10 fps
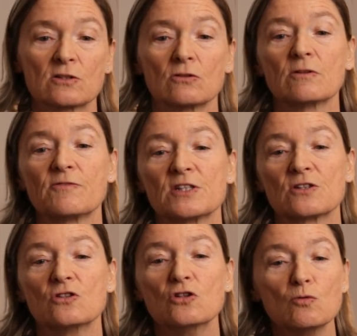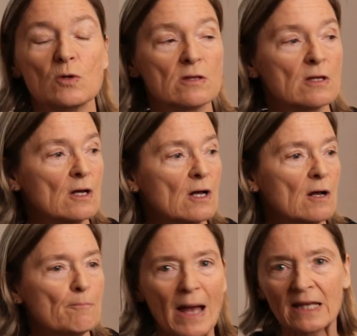So if it's to do with
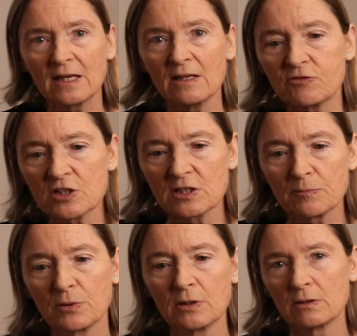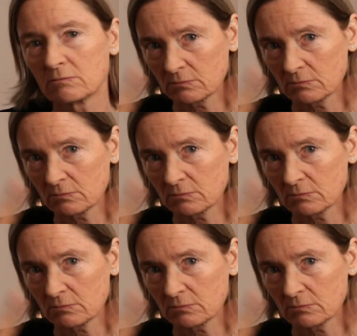banking, for example,